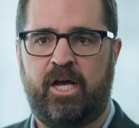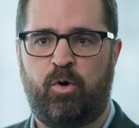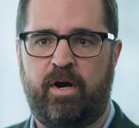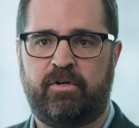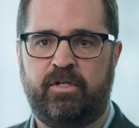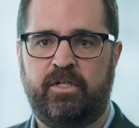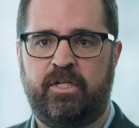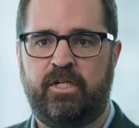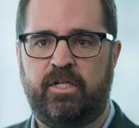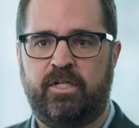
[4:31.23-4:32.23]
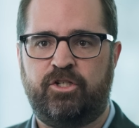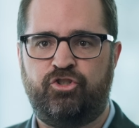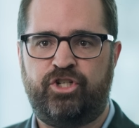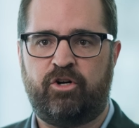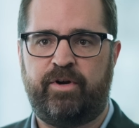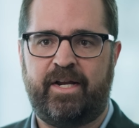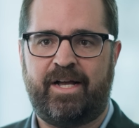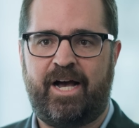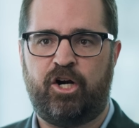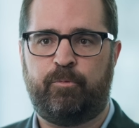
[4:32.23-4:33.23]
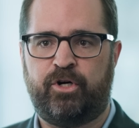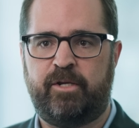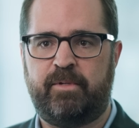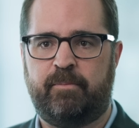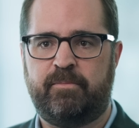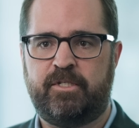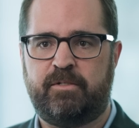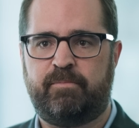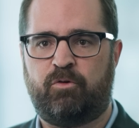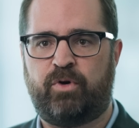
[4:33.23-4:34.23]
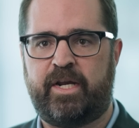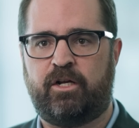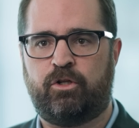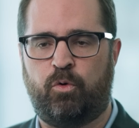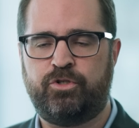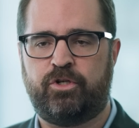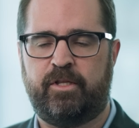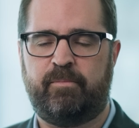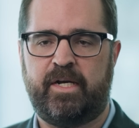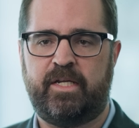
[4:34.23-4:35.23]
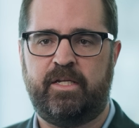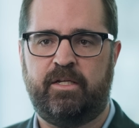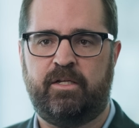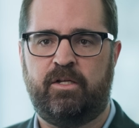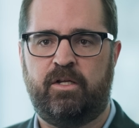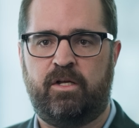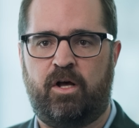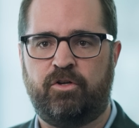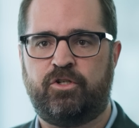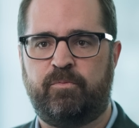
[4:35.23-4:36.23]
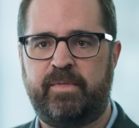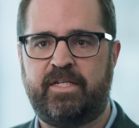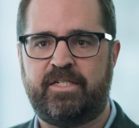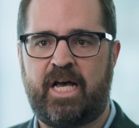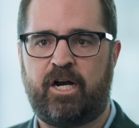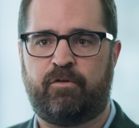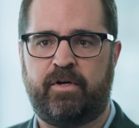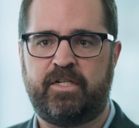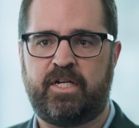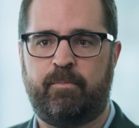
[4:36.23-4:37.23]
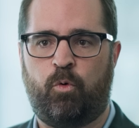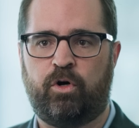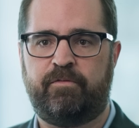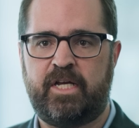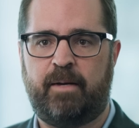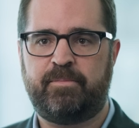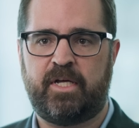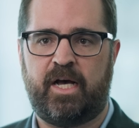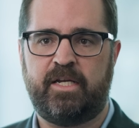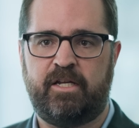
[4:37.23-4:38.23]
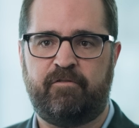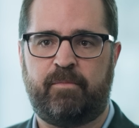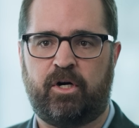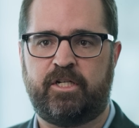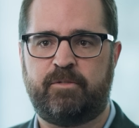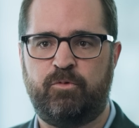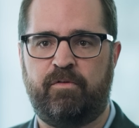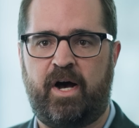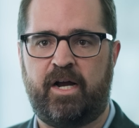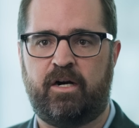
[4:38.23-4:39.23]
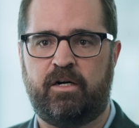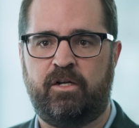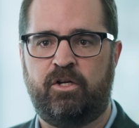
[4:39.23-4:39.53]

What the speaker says: However, generating higher premiums by writing closer to the money also means sacrificing more of the upside if markets move higher,